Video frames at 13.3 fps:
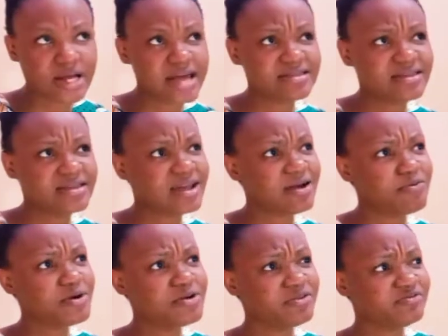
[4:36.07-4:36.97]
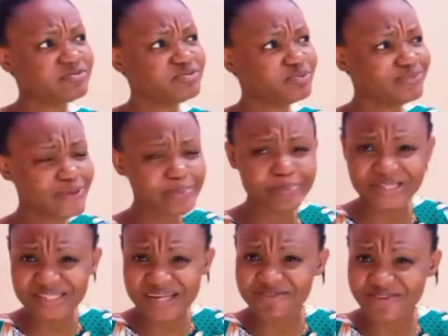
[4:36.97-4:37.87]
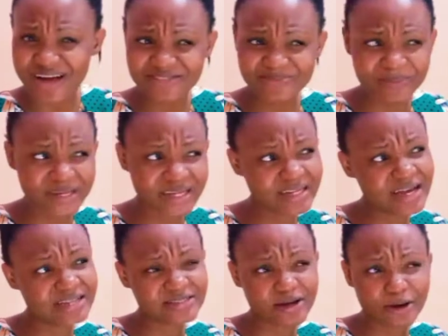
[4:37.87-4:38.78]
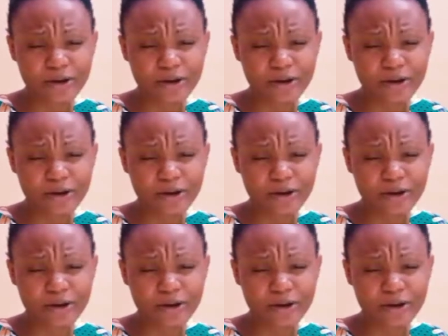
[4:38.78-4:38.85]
I think one person have asked me that